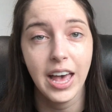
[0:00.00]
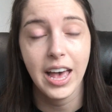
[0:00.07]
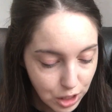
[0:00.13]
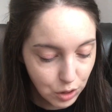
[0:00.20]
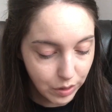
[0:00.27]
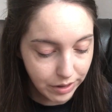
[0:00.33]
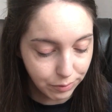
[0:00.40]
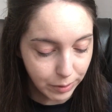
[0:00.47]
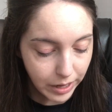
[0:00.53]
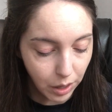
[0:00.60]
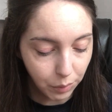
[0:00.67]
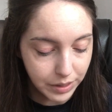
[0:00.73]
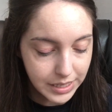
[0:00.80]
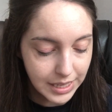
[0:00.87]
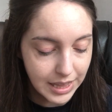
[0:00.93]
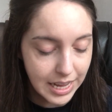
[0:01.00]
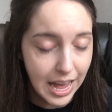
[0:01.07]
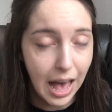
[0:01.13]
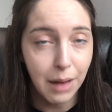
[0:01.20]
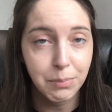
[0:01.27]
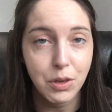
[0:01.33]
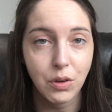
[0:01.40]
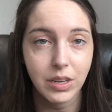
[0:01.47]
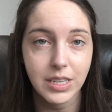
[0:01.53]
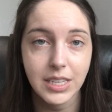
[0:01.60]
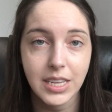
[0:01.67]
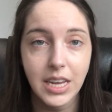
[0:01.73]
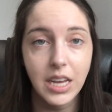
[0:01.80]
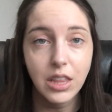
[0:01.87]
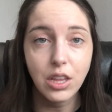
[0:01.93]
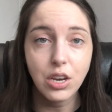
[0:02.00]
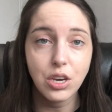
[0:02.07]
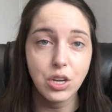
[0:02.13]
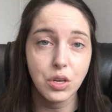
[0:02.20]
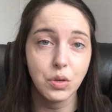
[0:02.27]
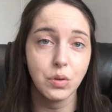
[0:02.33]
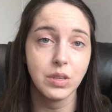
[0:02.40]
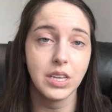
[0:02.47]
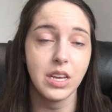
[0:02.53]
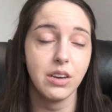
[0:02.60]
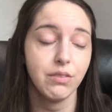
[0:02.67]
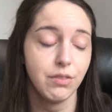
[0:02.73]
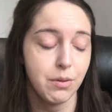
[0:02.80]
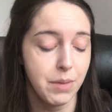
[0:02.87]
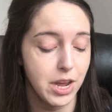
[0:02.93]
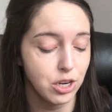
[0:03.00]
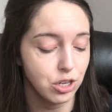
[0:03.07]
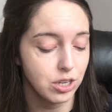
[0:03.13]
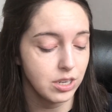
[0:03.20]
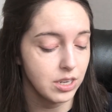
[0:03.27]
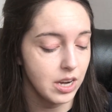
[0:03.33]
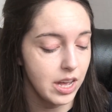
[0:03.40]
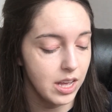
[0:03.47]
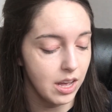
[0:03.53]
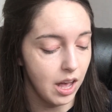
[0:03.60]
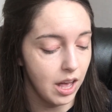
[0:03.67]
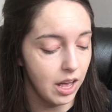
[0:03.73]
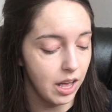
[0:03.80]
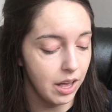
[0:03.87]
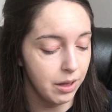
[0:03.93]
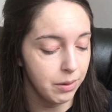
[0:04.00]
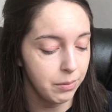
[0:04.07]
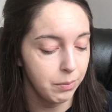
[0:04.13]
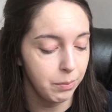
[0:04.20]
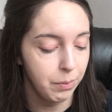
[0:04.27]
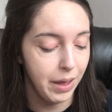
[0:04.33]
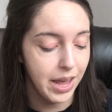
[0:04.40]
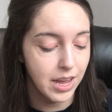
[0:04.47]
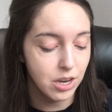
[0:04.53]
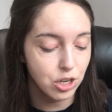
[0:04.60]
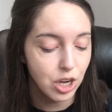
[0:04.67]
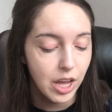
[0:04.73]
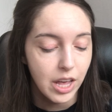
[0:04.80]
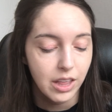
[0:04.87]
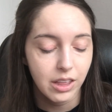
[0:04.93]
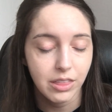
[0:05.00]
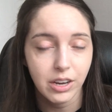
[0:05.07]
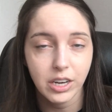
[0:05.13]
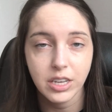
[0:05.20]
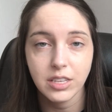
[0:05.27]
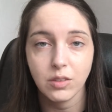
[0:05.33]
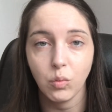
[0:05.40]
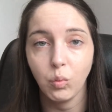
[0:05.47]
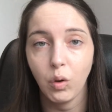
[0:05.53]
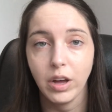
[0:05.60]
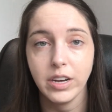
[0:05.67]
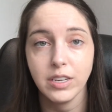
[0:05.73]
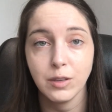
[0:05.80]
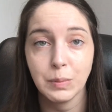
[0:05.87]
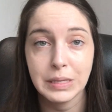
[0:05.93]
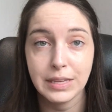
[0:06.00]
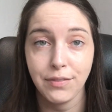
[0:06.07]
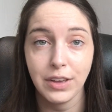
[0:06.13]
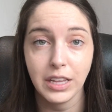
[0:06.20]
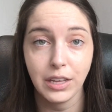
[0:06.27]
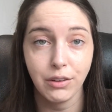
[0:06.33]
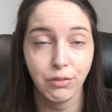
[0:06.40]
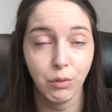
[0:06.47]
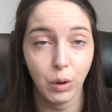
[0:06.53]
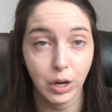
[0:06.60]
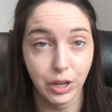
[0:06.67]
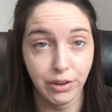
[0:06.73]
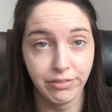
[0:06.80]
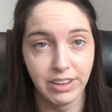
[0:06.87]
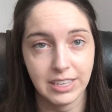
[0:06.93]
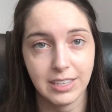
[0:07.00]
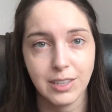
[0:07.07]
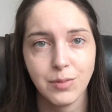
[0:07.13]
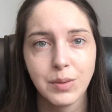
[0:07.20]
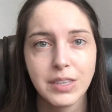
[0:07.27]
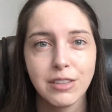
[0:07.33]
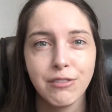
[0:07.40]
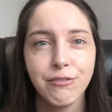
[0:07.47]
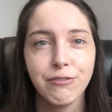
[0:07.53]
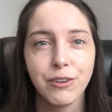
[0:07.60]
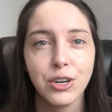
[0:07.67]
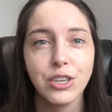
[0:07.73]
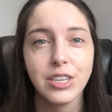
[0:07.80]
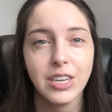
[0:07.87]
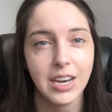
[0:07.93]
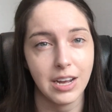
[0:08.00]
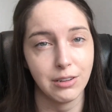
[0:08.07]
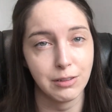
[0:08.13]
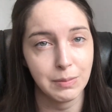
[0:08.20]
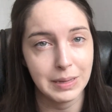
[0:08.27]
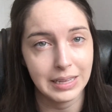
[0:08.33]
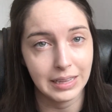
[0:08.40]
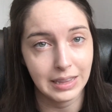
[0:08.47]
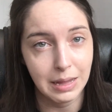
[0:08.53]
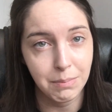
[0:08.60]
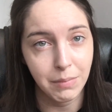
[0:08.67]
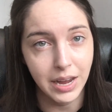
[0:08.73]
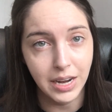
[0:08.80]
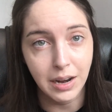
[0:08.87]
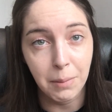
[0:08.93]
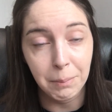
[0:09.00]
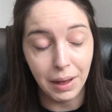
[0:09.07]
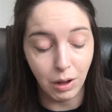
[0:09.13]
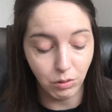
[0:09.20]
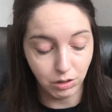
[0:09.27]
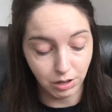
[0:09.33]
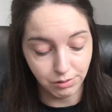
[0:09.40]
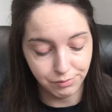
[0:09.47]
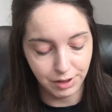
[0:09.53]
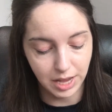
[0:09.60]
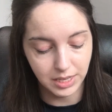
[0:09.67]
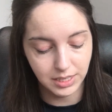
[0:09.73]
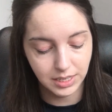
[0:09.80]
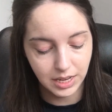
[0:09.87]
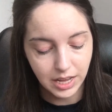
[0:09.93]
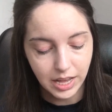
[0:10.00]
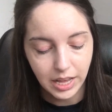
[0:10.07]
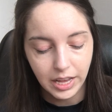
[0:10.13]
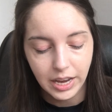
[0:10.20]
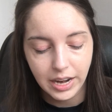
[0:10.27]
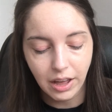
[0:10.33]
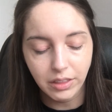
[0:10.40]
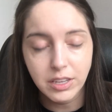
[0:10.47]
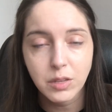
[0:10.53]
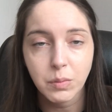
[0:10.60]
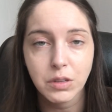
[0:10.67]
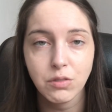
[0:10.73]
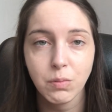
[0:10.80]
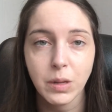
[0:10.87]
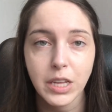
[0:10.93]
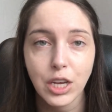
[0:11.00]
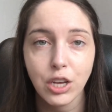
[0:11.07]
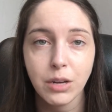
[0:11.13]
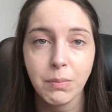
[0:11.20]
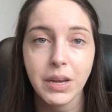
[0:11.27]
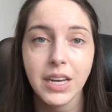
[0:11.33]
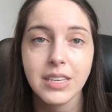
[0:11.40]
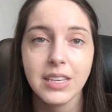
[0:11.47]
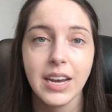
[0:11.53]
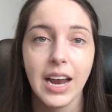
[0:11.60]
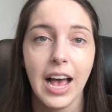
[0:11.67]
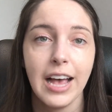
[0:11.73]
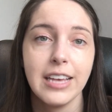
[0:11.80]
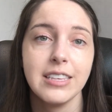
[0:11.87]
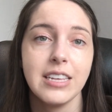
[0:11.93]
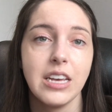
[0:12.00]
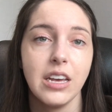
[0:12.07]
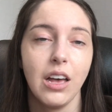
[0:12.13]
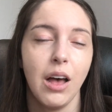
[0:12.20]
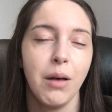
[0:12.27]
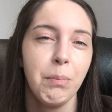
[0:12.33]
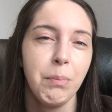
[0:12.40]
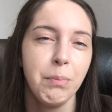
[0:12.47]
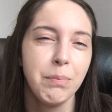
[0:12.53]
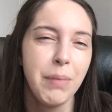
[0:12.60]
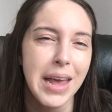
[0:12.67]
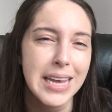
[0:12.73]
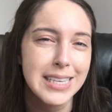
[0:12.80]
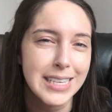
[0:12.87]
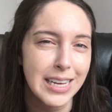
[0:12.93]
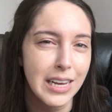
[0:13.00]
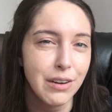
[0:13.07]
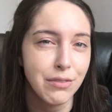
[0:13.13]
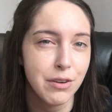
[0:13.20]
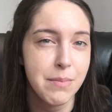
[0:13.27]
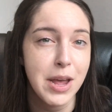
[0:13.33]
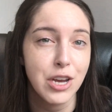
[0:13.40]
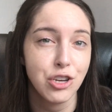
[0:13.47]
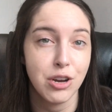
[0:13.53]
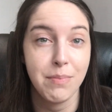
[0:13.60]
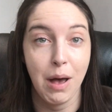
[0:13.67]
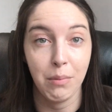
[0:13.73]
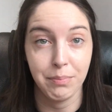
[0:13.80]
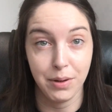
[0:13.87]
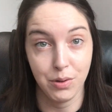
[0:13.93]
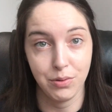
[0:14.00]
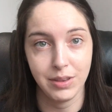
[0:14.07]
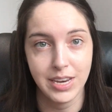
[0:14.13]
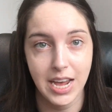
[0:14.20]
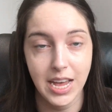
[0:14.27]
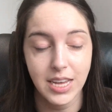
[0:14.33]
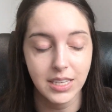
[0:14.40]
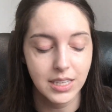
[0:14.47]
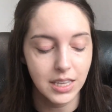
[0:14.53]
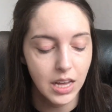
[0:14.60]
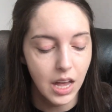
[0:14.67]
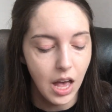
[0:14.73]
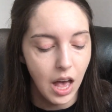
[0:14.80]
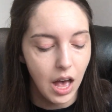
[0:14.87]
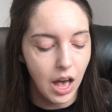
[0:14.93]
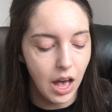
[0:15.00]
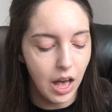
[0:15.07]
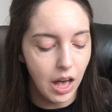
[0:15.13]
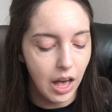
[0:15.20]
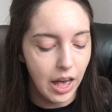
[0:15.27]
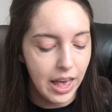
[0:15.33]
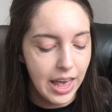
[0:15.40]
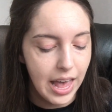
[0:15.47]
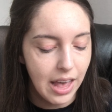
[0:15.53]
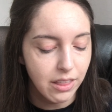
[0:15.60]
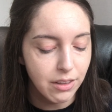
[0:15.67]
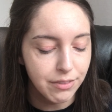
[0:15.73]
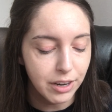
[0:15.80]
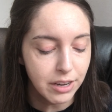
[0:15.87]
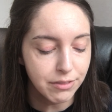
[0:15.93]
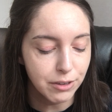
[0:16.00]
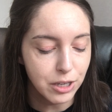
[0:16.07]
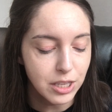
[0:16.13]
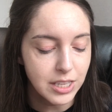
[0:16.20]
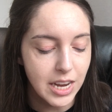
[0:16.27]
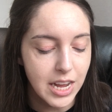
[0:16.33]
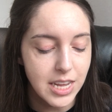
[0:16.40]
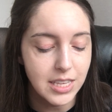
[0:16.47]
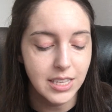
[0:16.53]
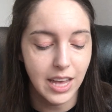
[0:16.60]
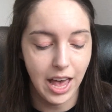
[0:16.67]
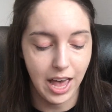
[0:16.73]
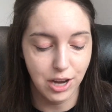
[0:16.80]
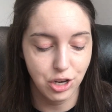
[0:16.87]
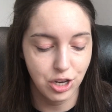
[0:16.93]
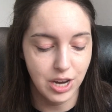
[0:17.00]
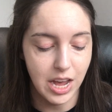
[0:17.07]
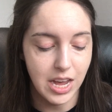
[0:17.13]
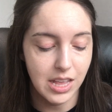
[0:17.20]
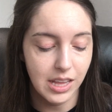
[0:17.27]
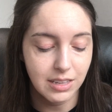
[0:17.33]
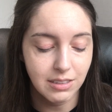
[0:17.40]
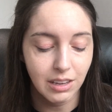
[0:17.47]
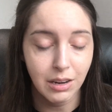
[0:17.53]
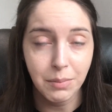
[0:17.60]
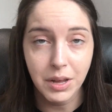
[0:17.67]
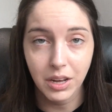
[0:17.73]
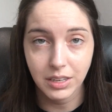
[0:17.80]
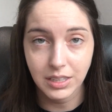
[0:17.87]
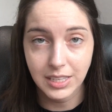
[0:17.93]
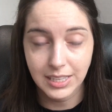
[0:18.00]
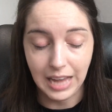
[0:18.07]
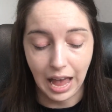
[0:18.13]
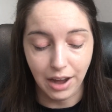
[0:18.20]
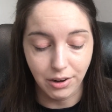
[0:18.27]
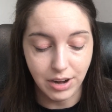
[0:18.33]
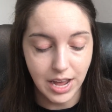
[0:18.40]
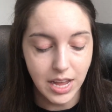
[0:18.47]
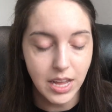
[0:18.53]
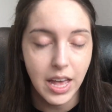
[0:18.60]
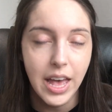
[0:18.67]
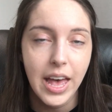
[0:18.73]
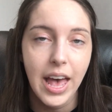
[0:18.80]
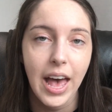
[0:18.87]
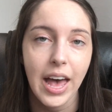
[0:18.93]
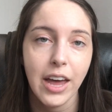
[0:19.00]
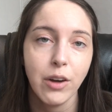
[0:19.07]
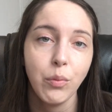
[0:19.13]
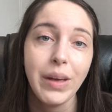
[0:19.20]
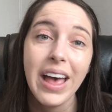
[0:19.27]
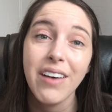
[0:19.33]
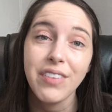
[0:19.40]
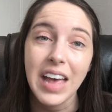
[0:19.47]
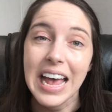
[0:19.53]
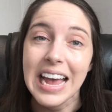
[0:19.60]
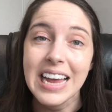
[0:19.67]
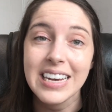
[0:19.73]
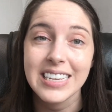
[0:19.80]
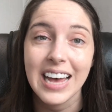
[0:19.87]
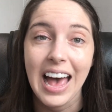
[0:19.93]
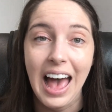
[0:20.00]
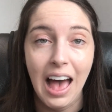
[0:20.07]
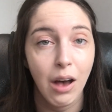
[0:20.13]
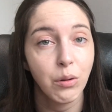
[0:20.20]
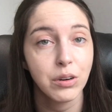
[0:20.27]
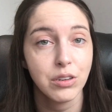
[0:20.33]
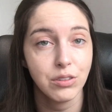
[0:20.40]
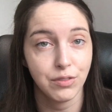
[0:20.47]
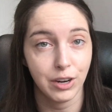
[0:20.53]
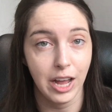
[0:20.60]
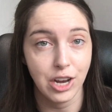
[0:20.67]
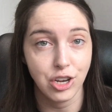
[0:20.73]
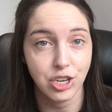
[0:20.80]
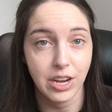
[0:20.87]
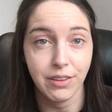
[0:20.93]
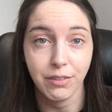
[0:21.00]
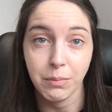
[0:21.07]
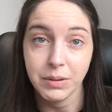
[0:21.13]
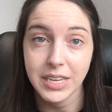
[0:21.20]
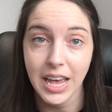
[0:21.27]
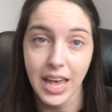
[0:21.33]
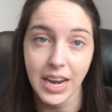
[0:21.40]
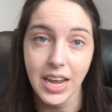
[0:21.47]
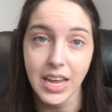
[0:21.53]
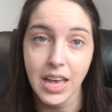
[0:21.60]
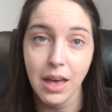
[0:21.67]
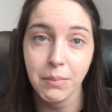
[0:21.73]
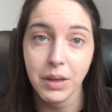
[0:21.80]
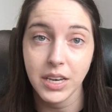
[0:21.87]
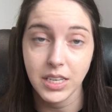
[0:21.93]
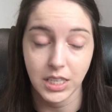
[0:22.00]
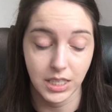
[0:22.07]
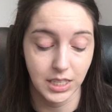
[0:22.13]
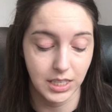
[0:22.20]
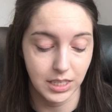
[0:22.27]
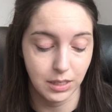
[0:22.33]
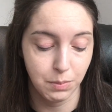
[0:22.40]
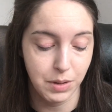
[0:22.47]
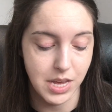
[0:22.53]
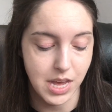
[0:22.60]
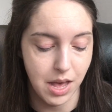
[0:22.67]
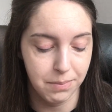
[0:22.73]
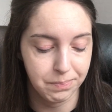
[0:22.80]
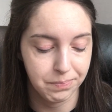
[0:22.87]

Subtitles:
So if we go into the app, you can see in the news information page that there is one specifically for GoFest. This was the first announcement that they made about GoFest. Now this one's really good because it has the basic information about both days. And the very first day is Catch Day, and that's going to be on Saturday. And we have 8 hours for Catch Day from 10 a.m. until 6 p.m.